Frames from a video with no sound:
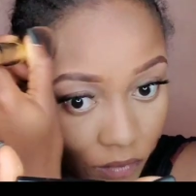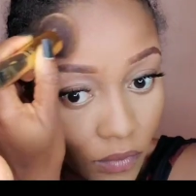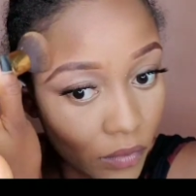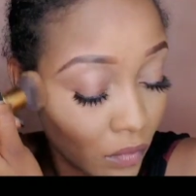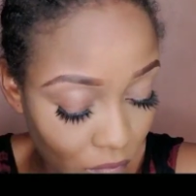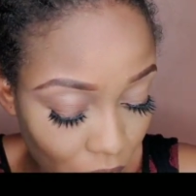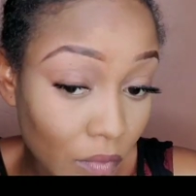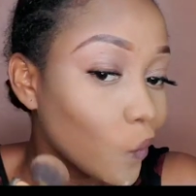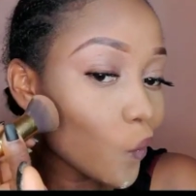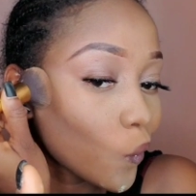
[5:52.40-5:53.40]
like
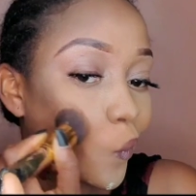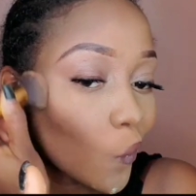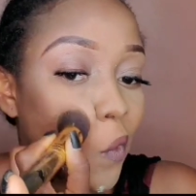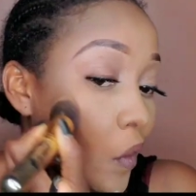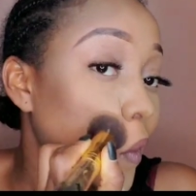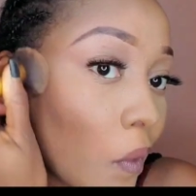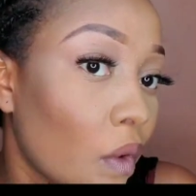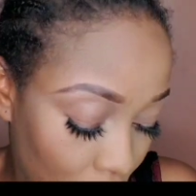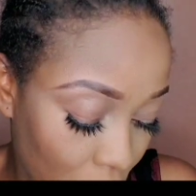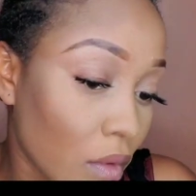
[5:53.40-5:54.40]

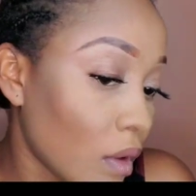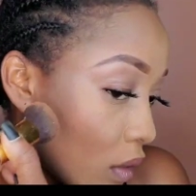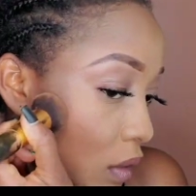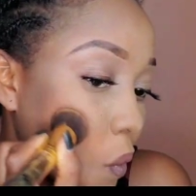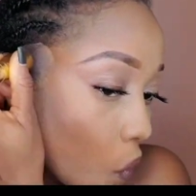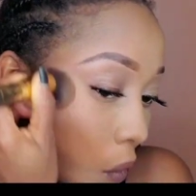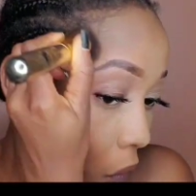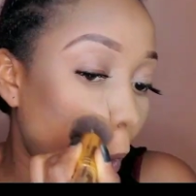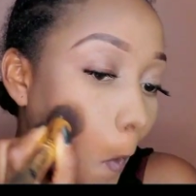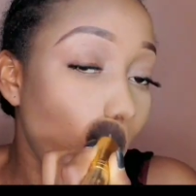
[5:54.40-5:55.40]
perfectly.
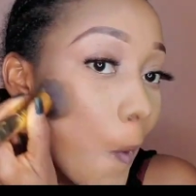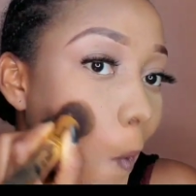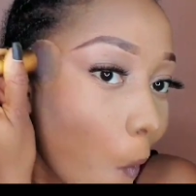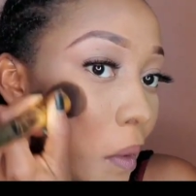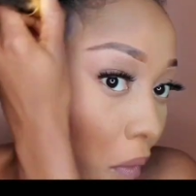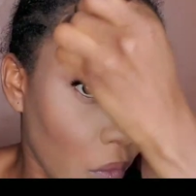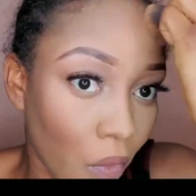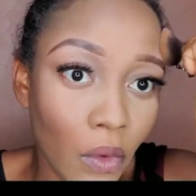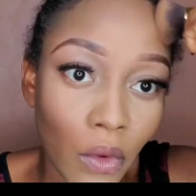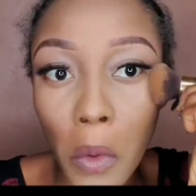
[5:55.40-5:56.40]
So
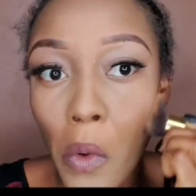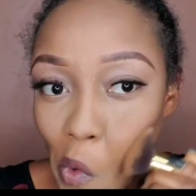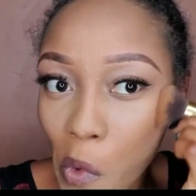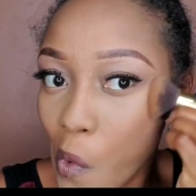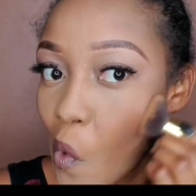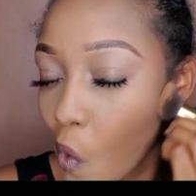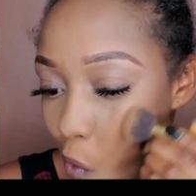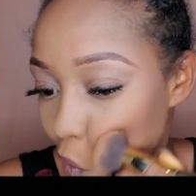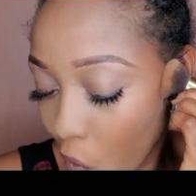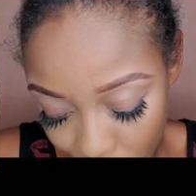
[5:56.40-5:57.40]
look at that. I
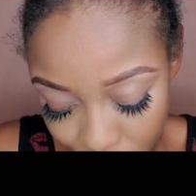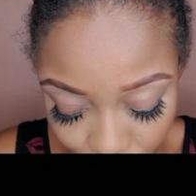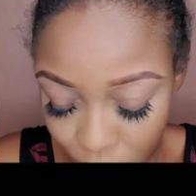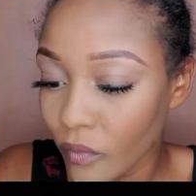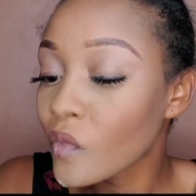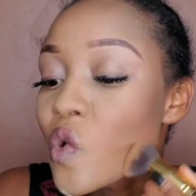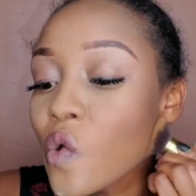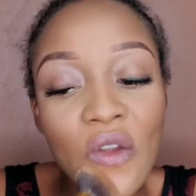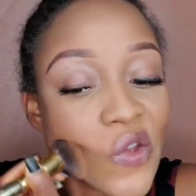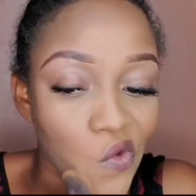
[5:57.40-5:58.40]
mean, look at the video.
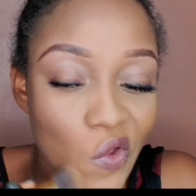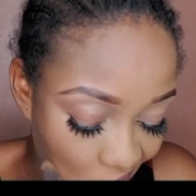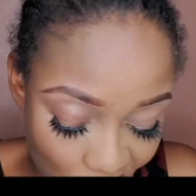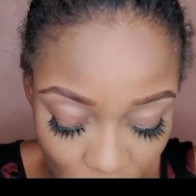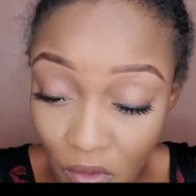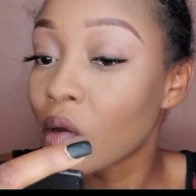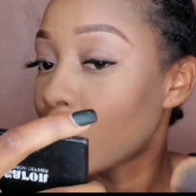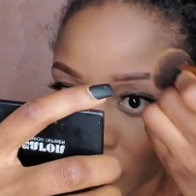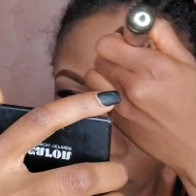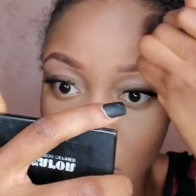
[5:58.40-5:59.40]
It
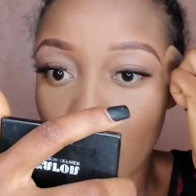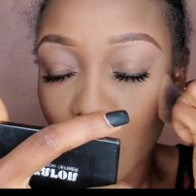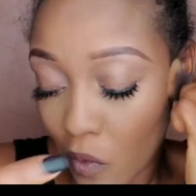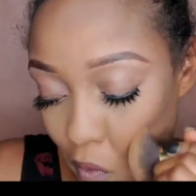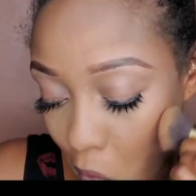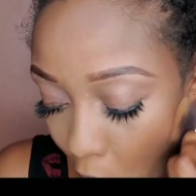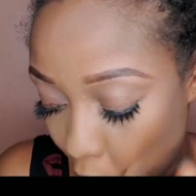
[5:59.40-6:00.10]
looks, what you